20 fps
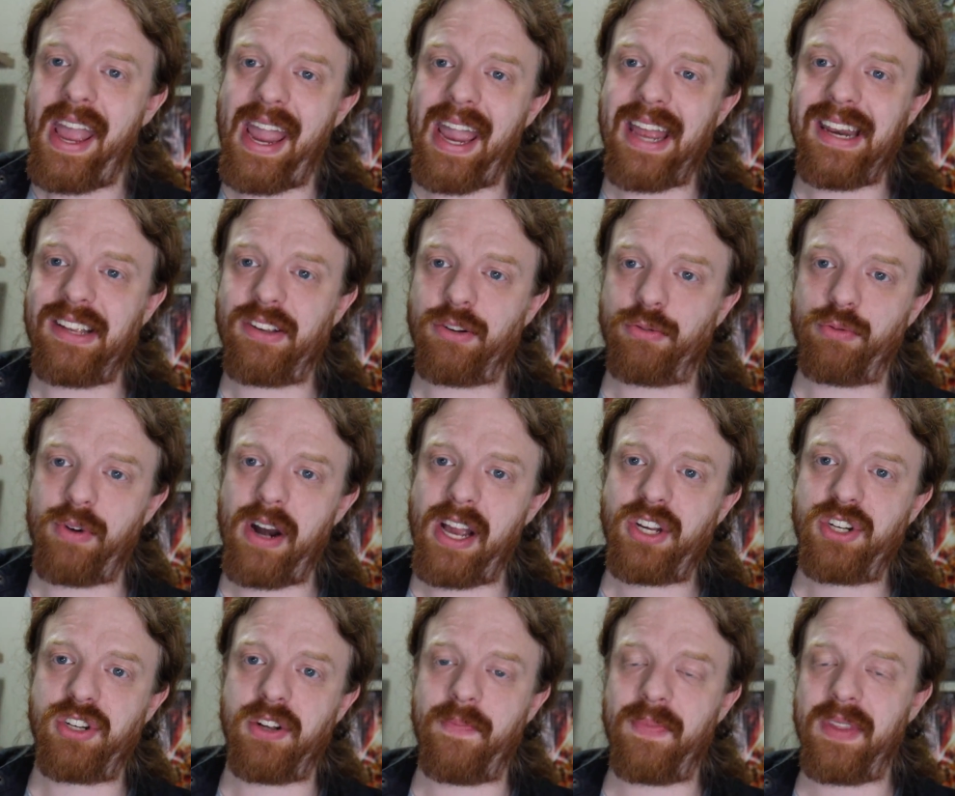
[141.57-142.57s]
any
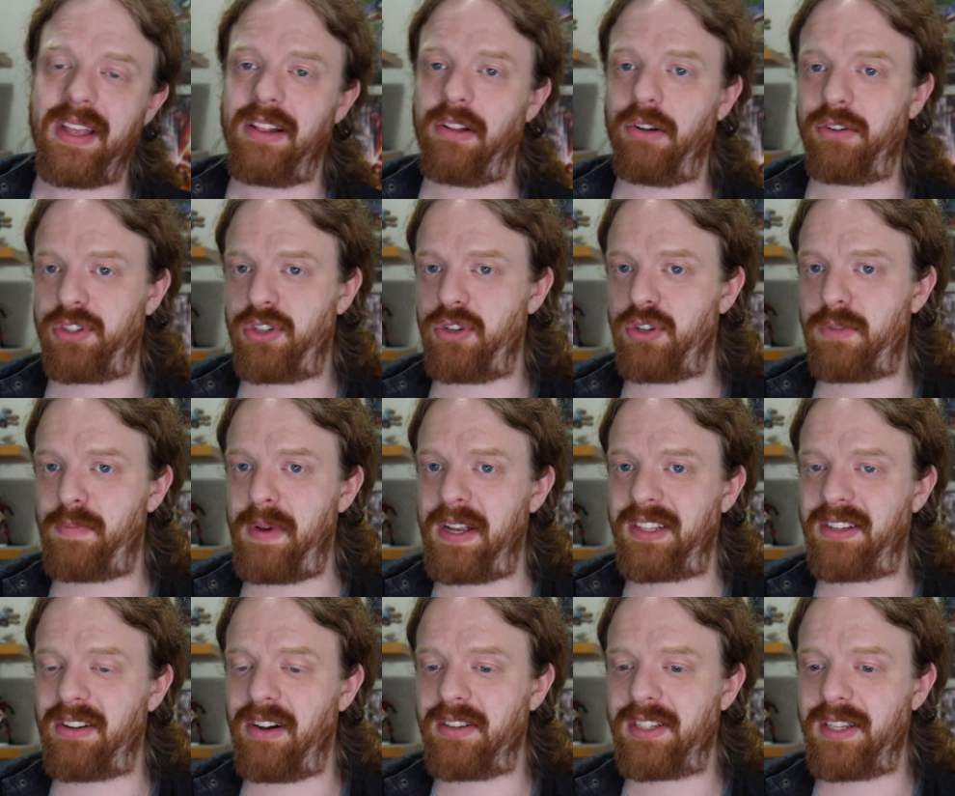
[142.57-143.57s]
direction as long as you spent
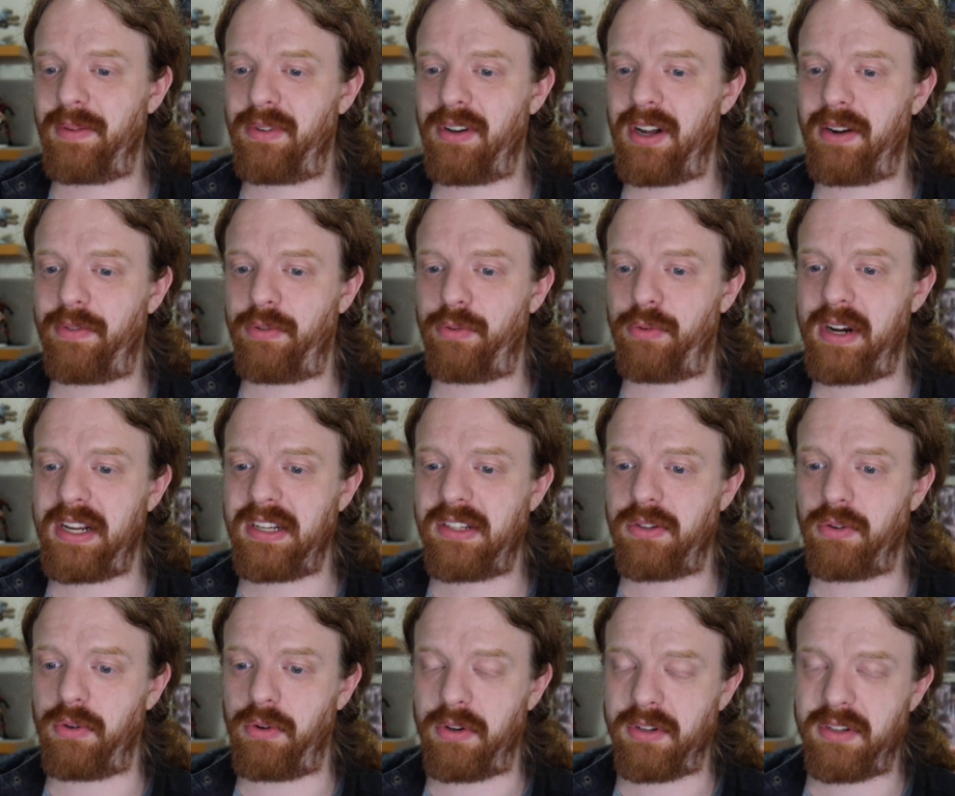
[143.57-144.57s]
some kind of a
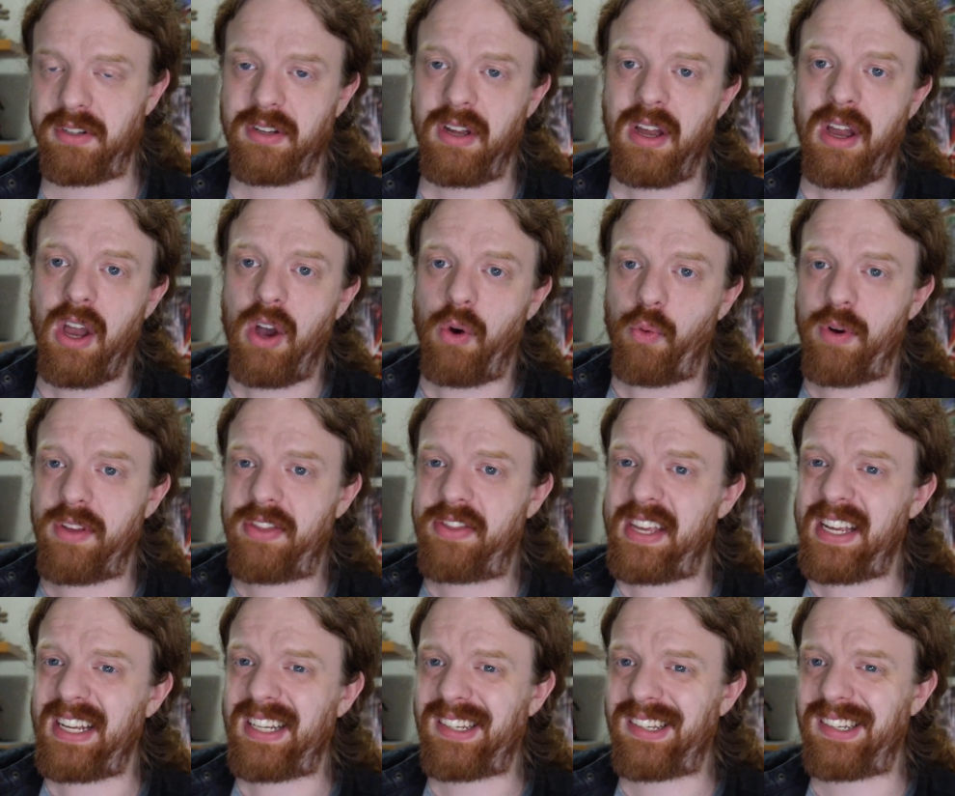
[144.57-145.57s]
resource
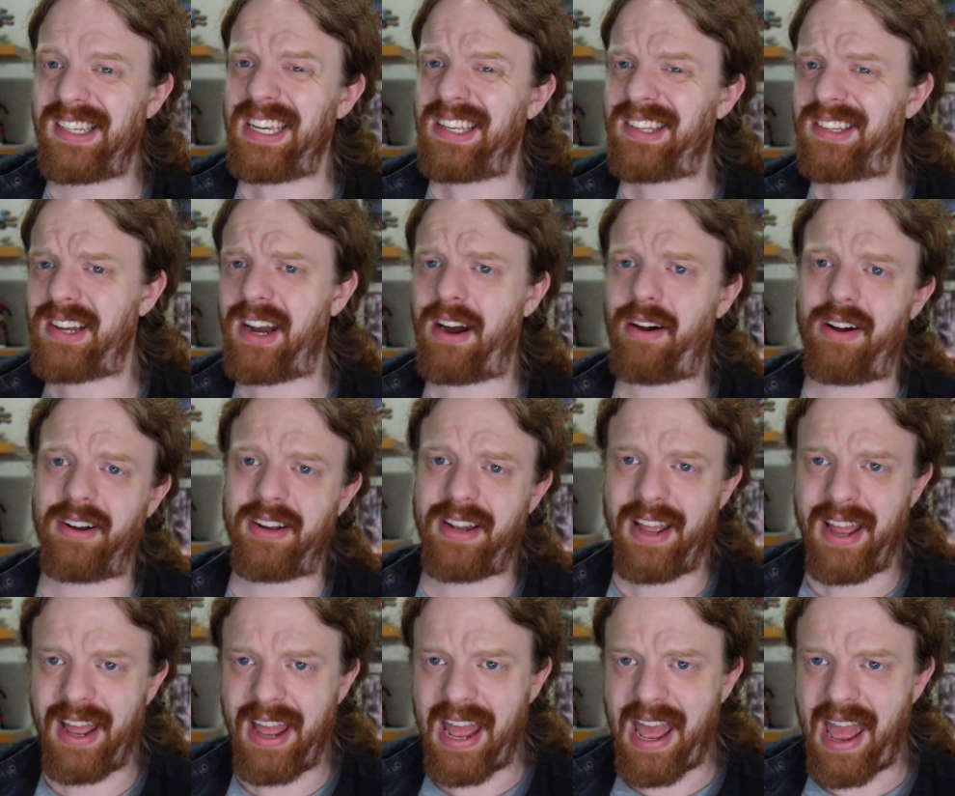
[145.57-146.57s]
with the Sync Turret.
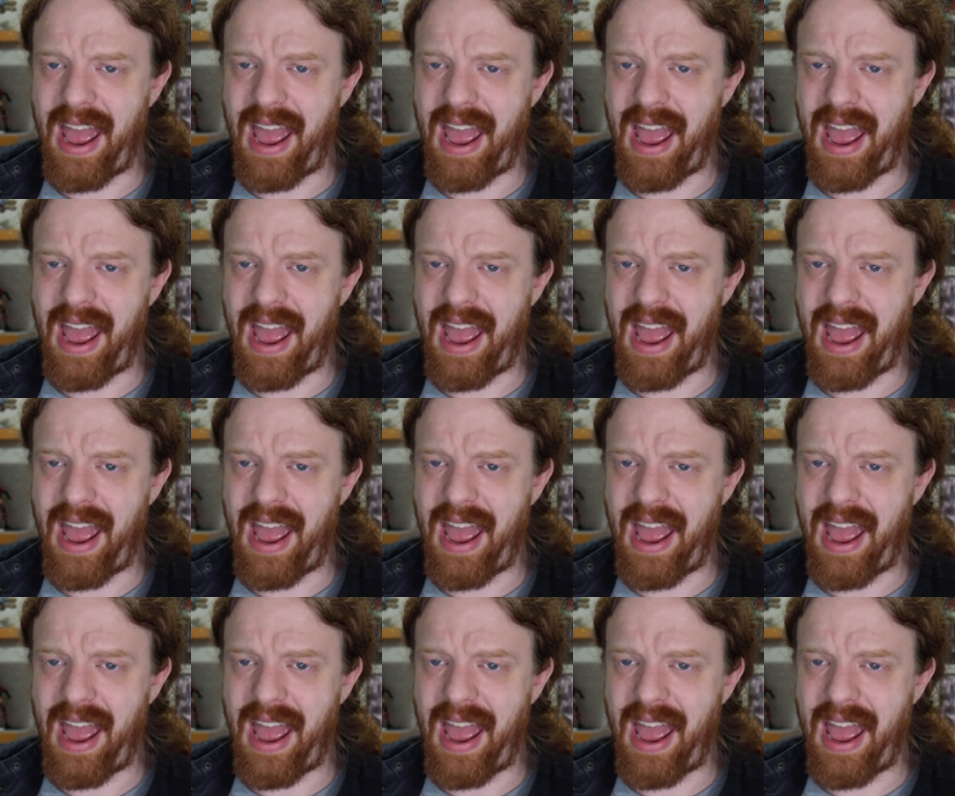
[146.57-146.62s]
